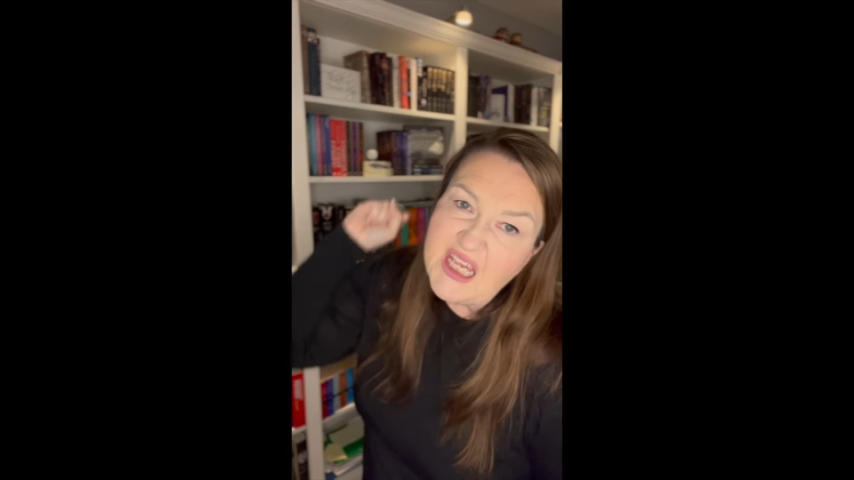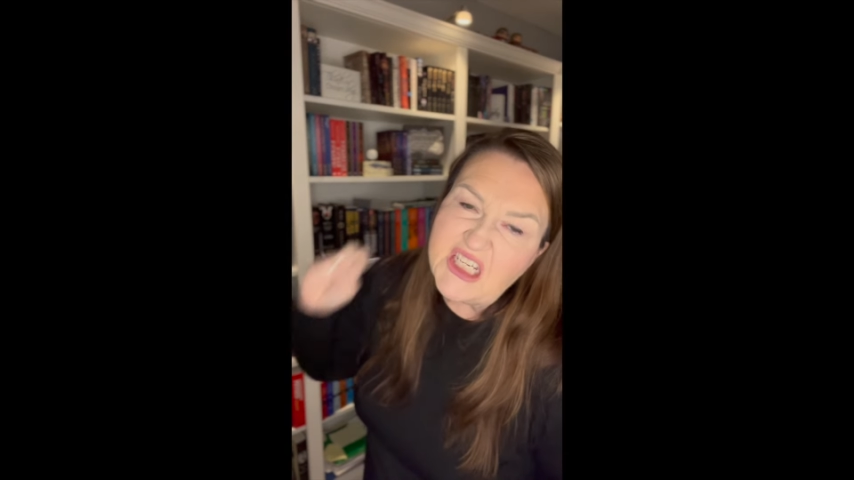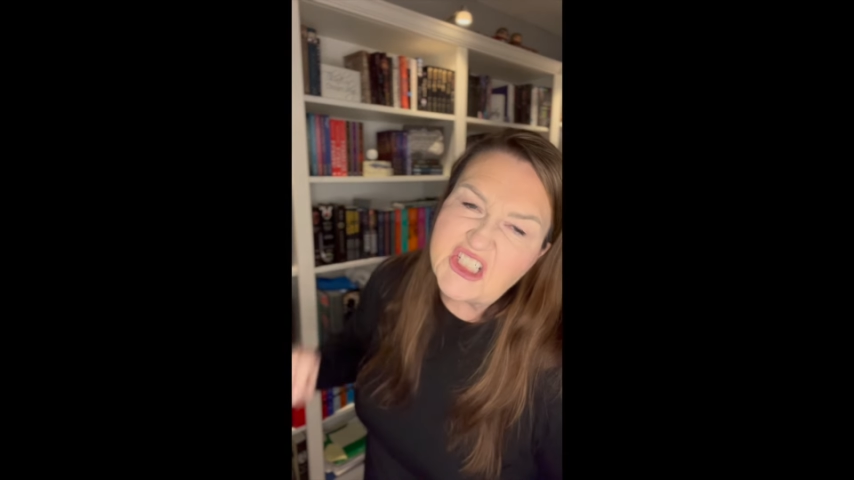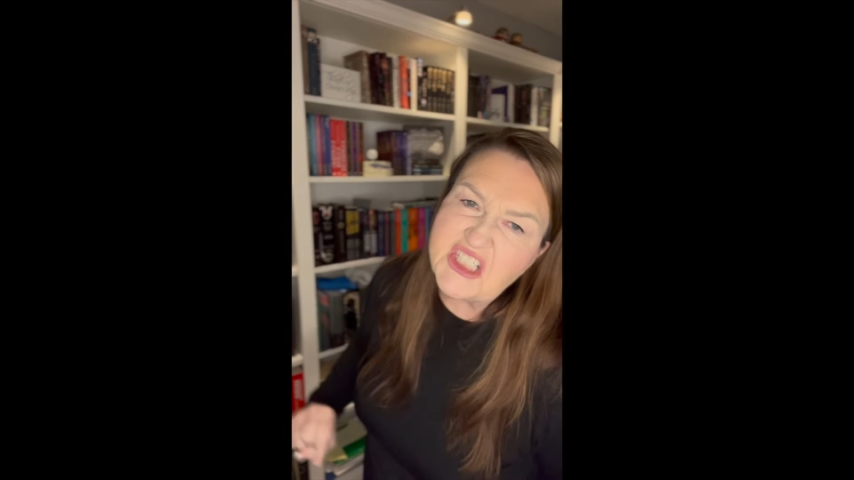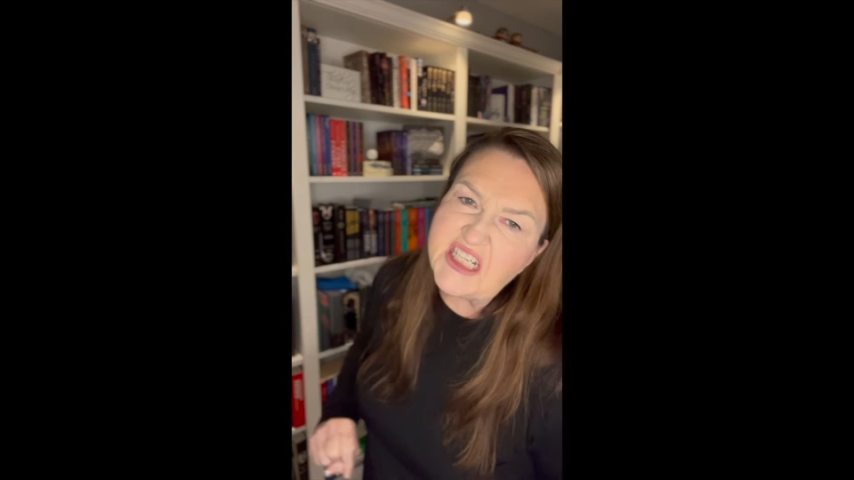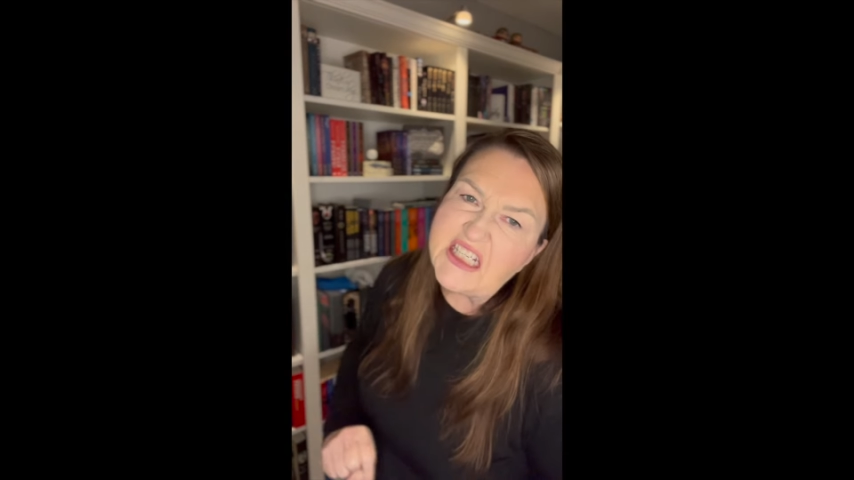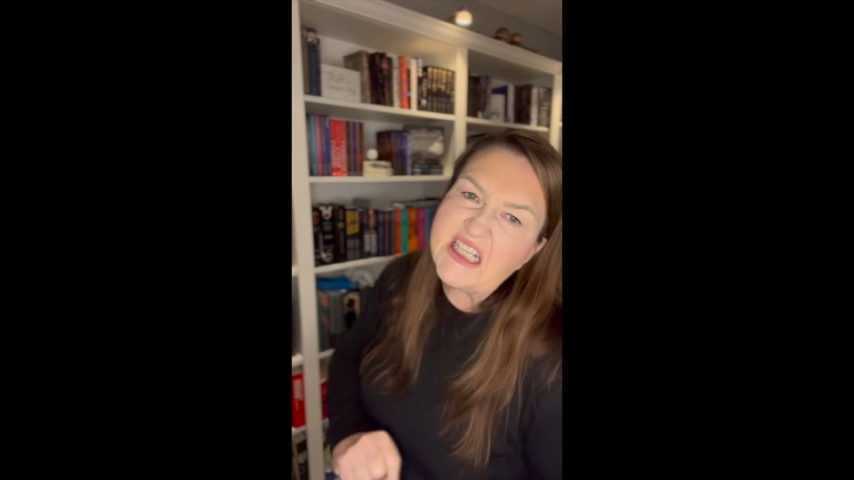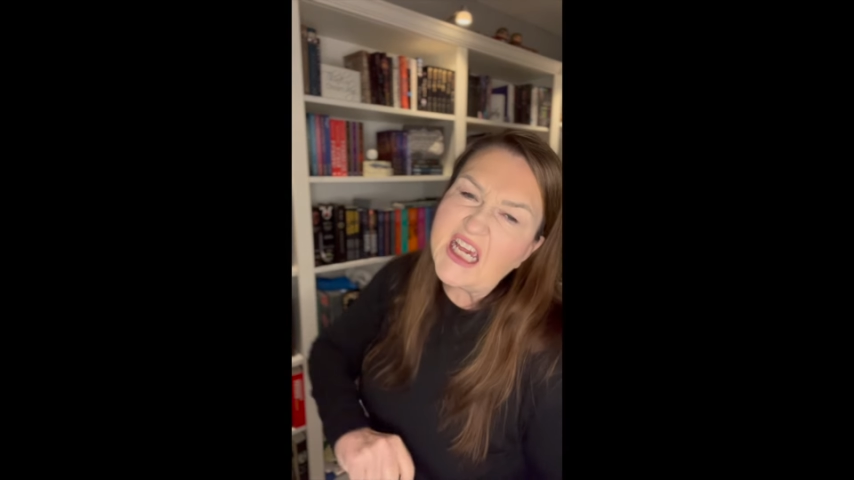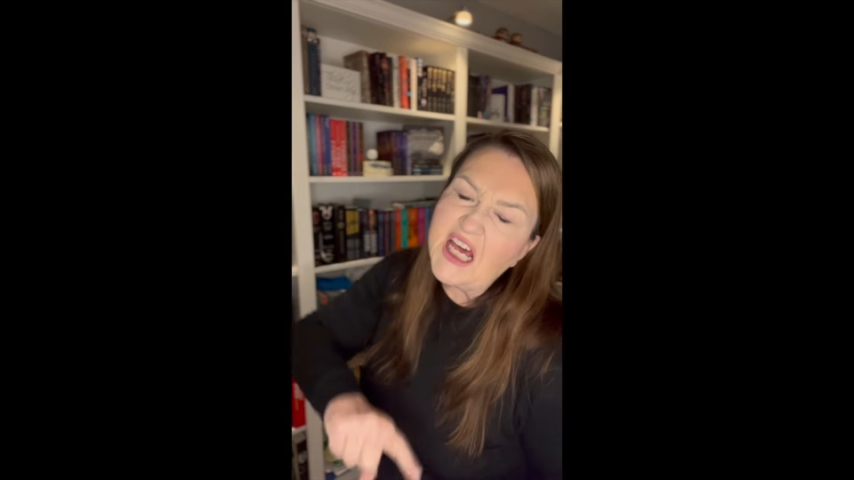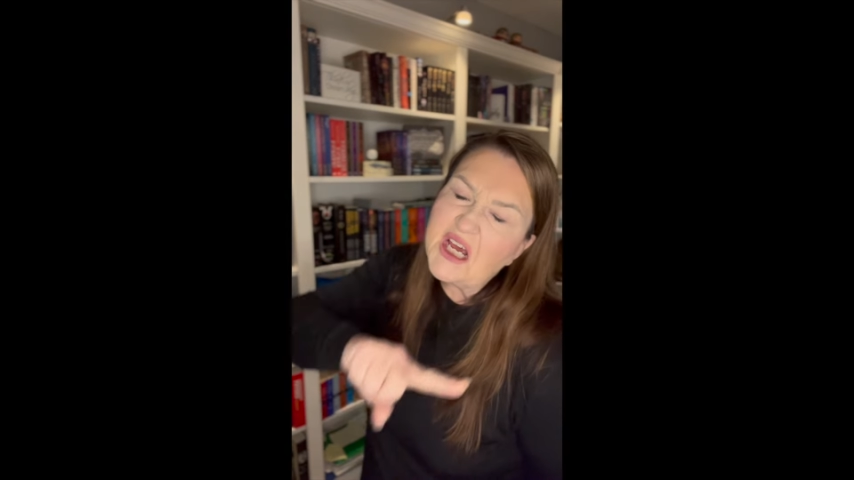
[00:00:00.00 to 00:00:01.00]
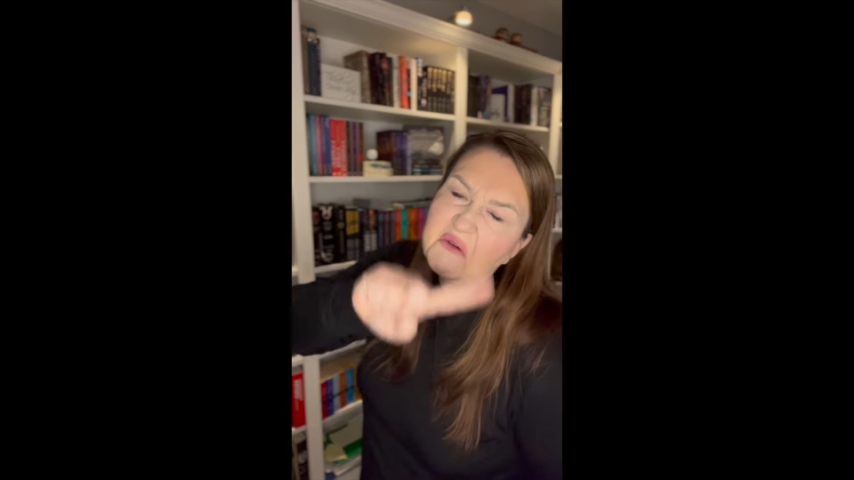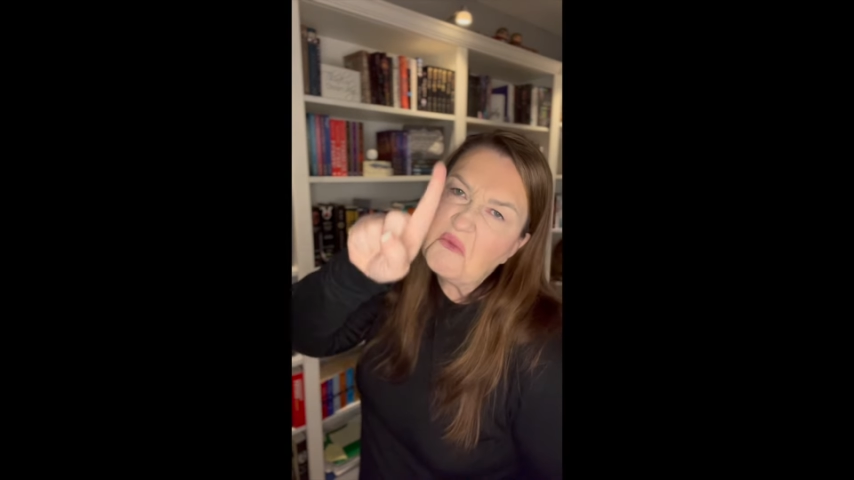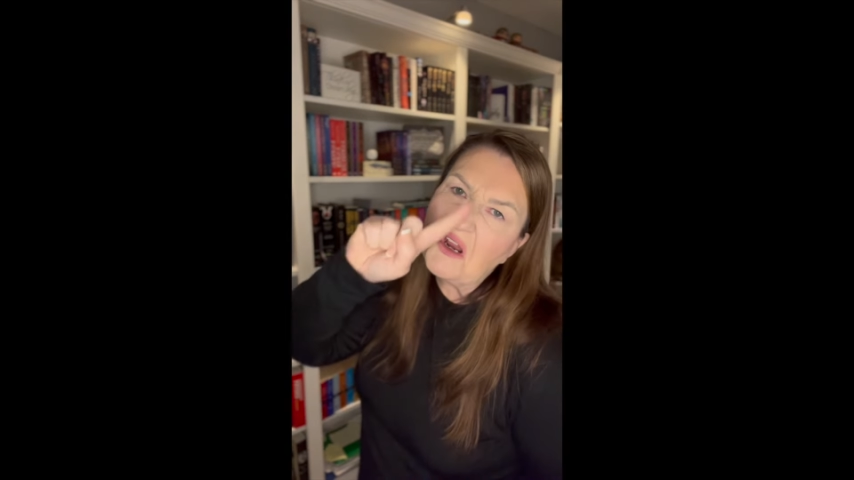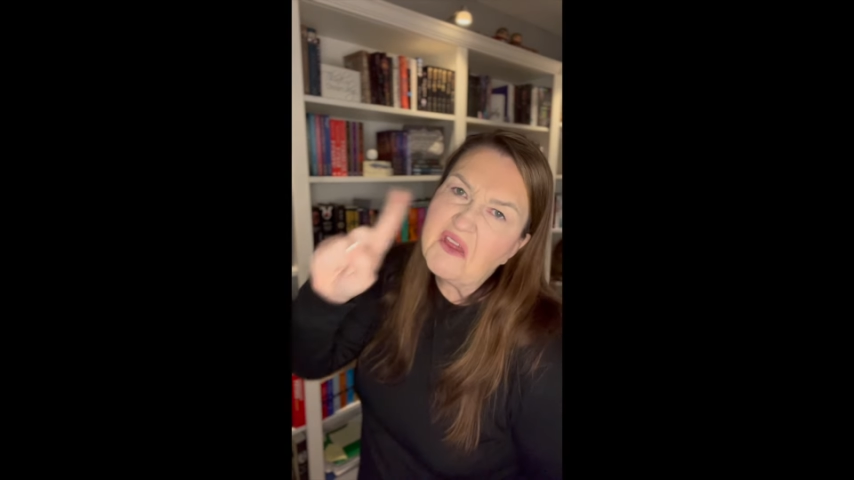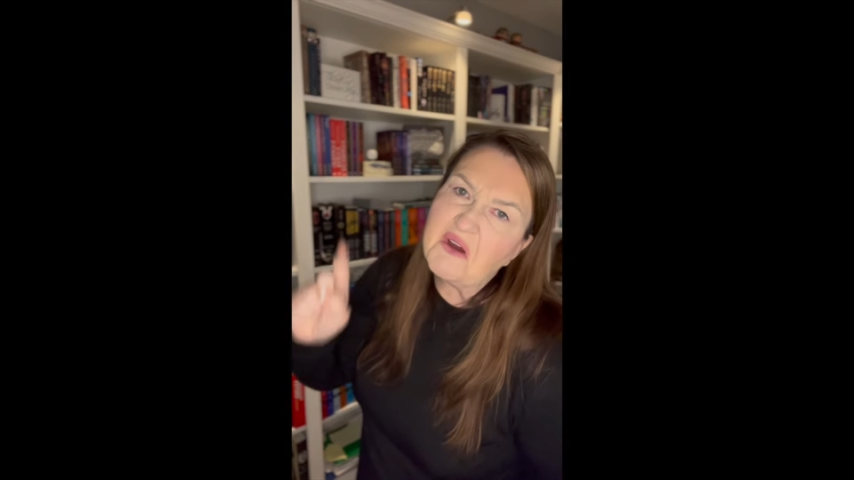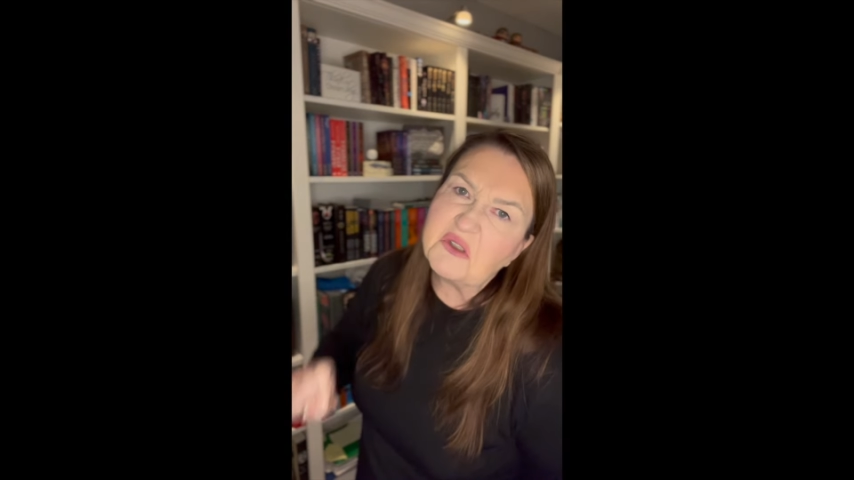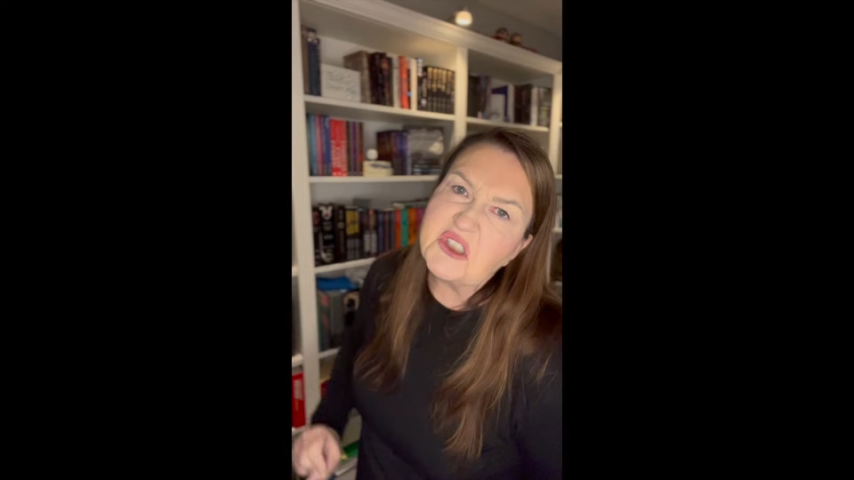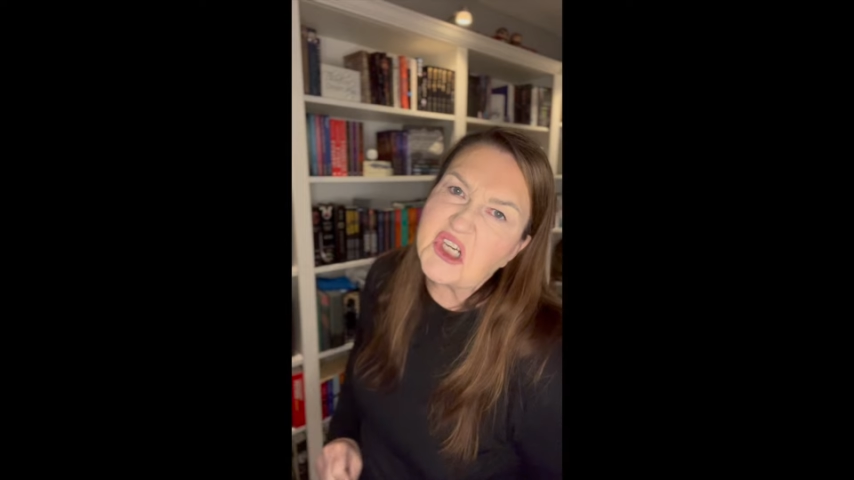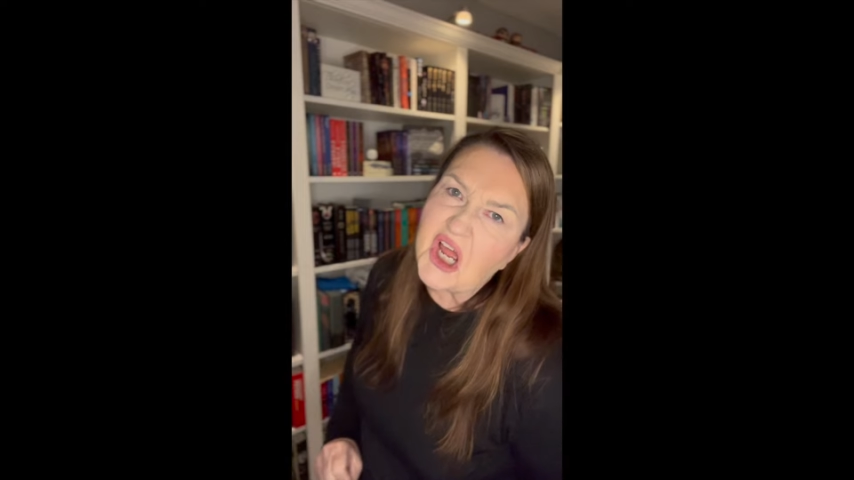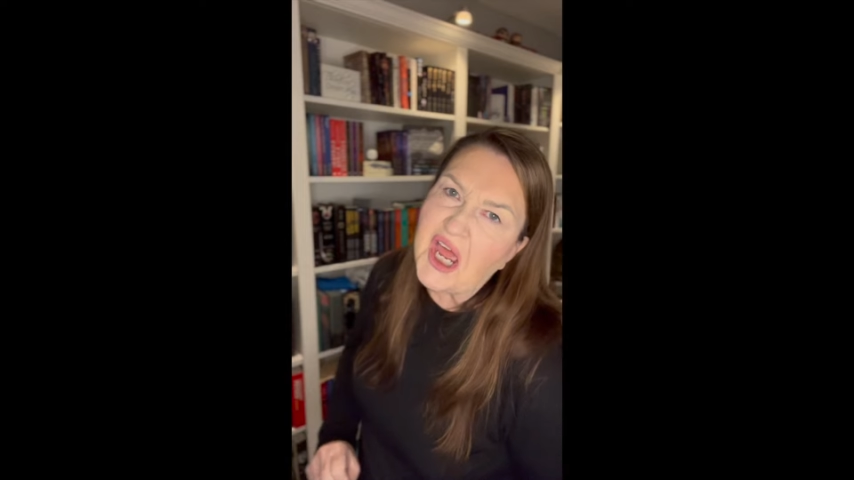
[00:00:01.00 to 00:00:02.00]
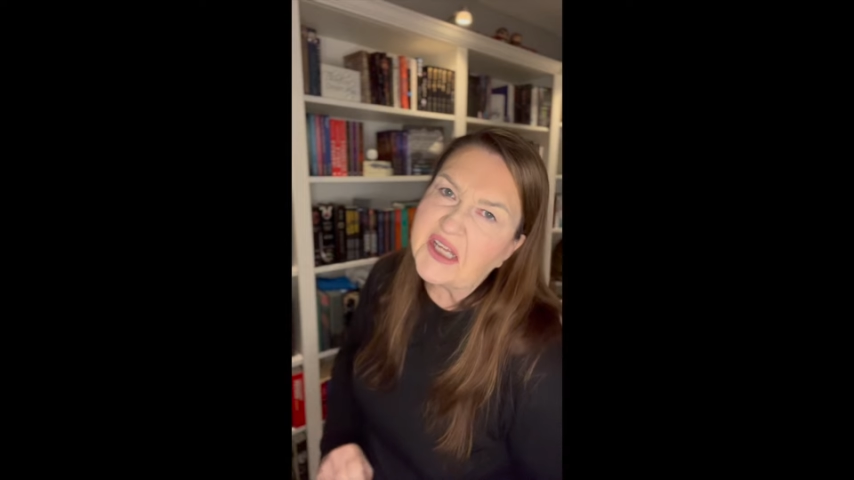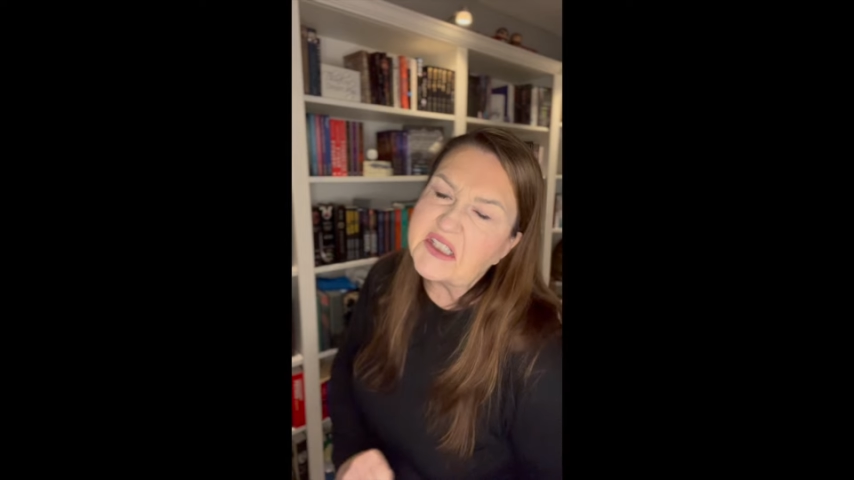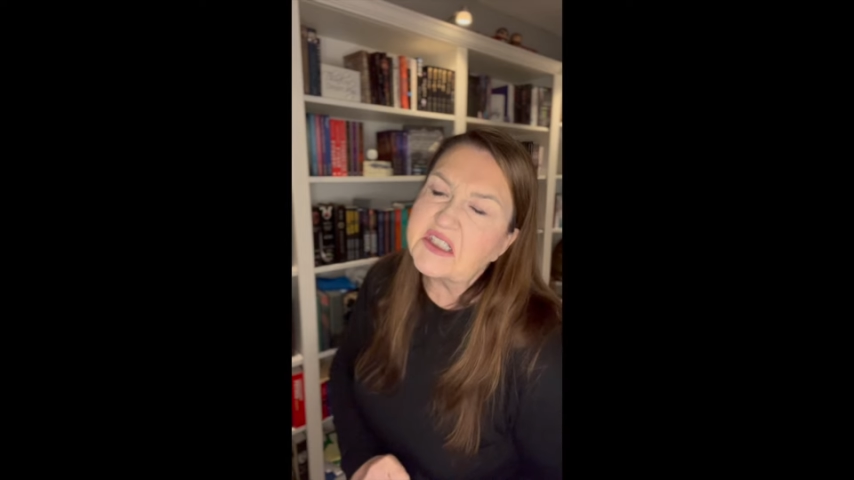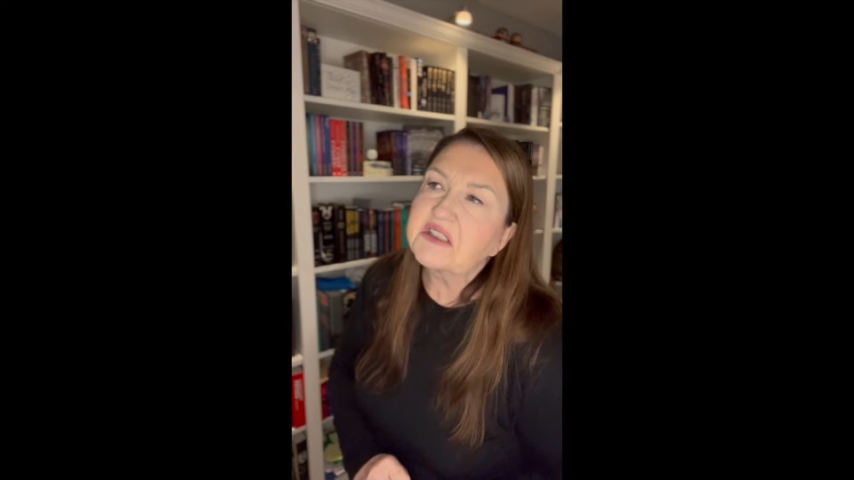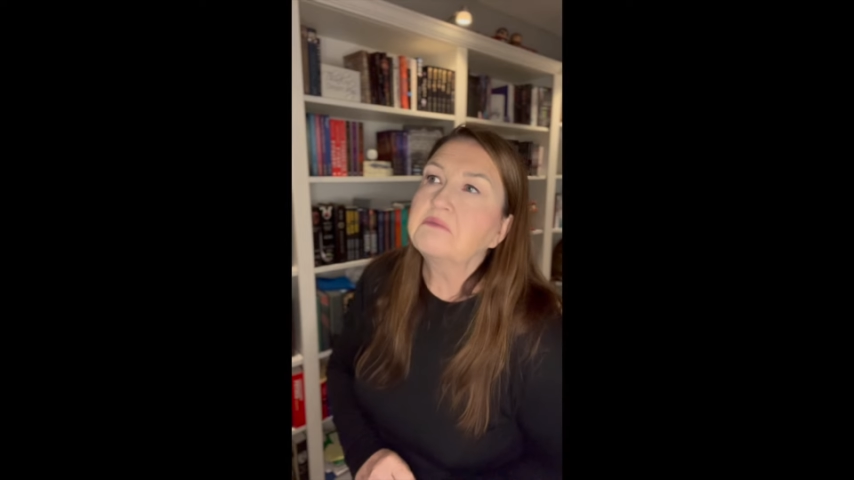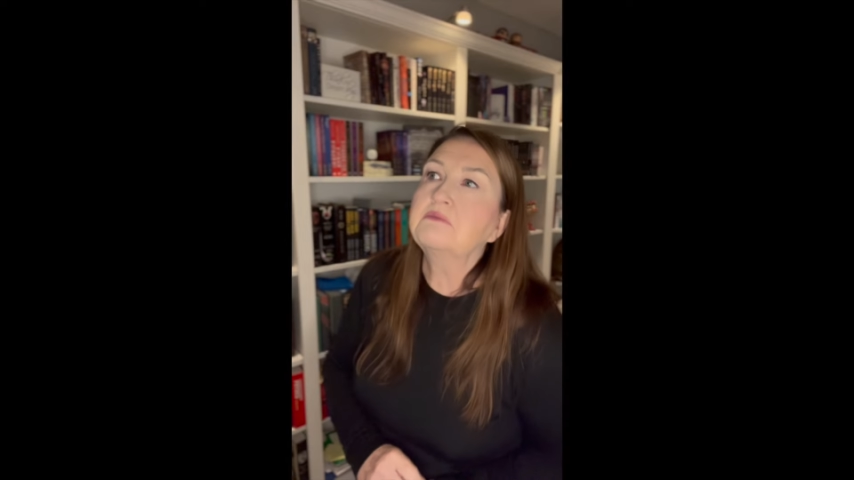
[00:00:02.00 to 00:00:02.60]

she got on one of those shots.